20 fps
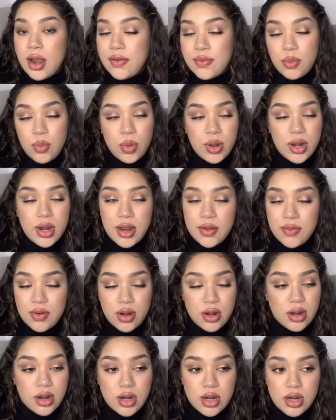
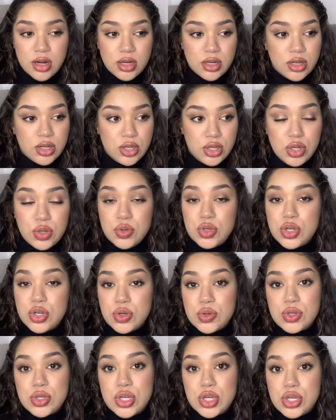whatever you
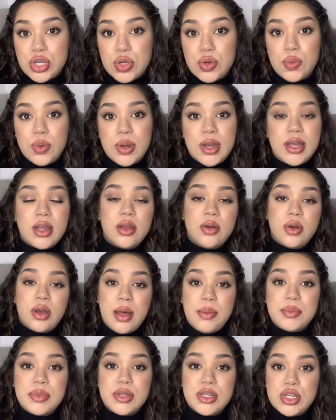choose to do when it
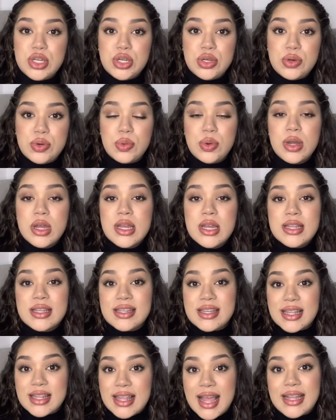comes to
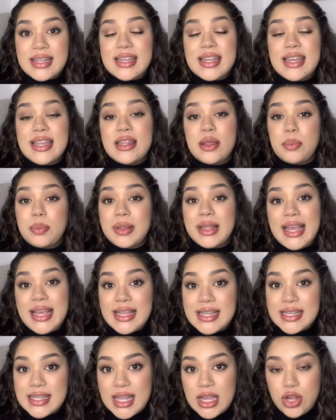selecting the
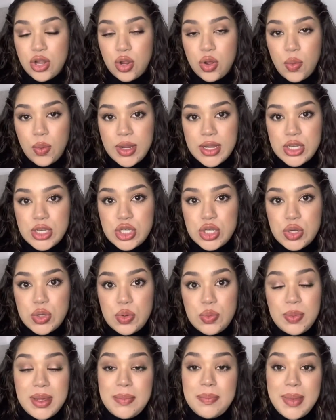place that you're going to
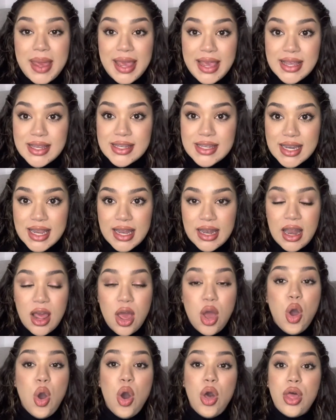be based in,
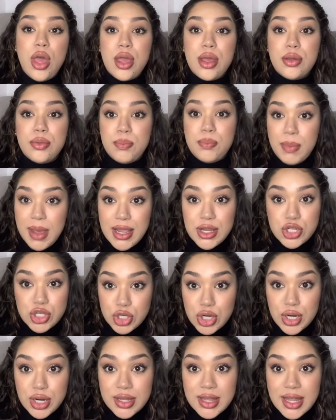make
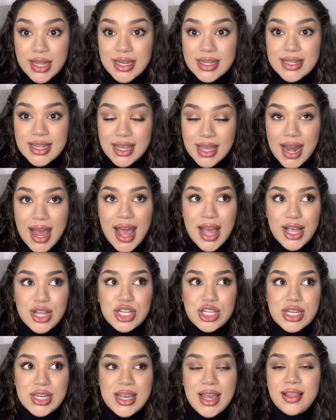sure that it's going to
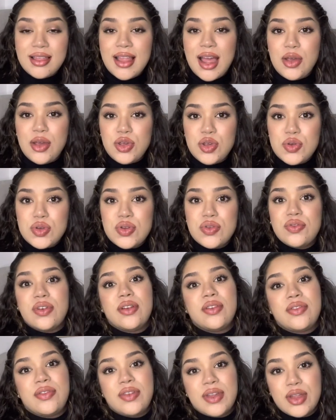actually allow you to
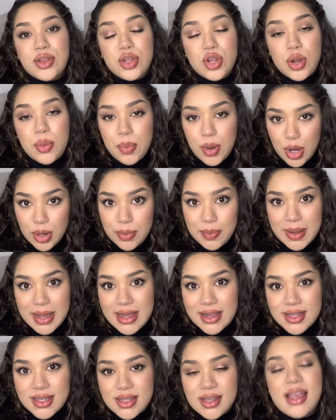fulfill your
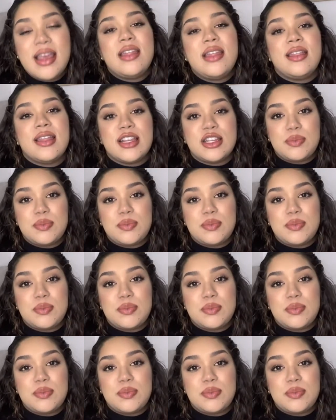purpose in this